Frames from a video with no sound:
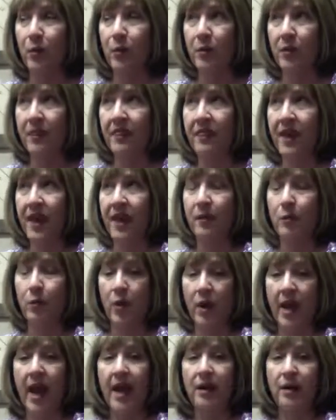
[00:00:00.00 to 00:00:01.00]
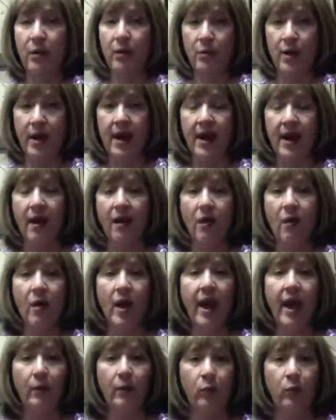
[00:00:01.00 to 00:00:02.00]
then what I know now,
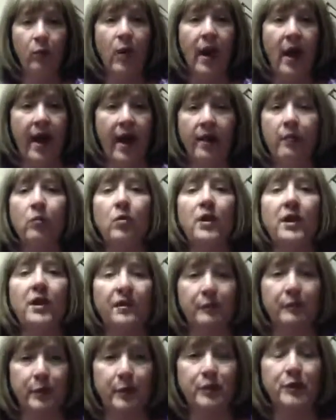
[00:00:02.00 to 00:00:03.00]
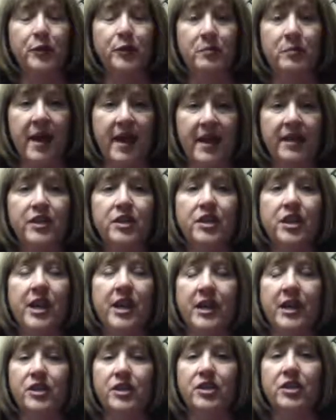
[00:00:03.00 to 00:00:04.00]
I would have pursued my
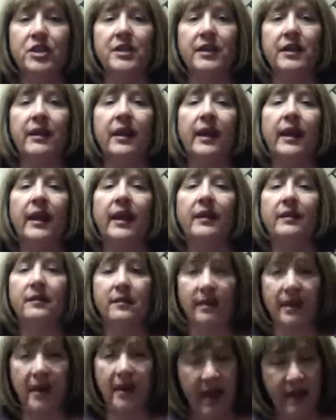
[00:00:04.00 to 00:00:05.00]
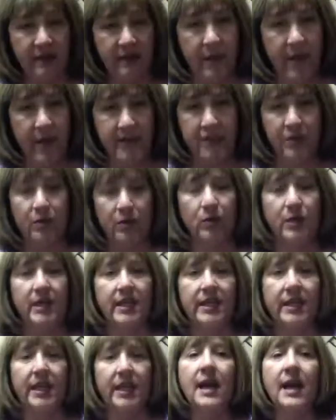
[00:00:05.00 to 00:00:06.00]
education and gotten my
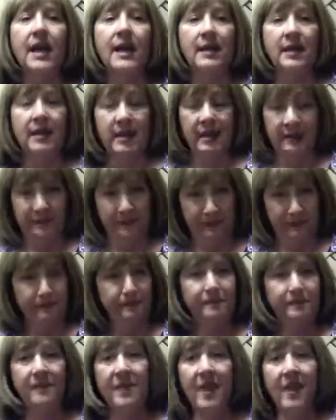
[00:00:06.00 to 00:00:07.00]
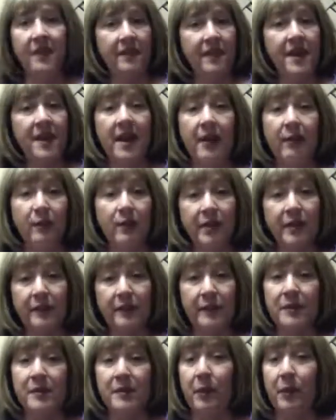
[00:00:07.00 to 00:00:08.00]
degree. Then I would have
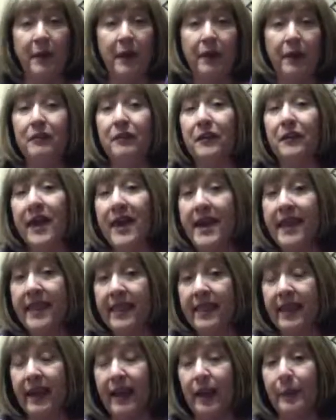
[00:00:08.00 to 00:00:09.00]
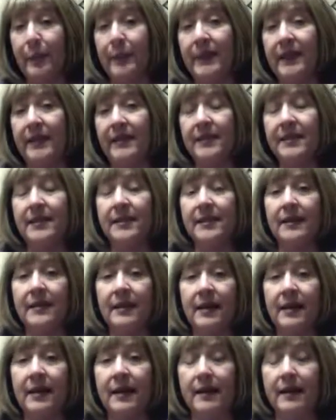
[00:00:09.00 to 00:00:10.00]
been prepared for anything. But
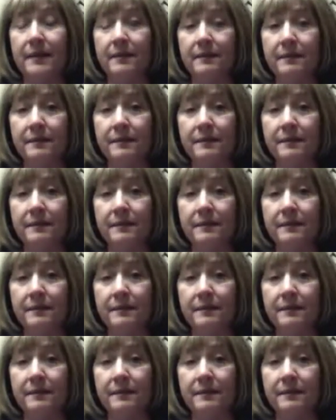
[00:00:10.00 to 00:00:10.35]
so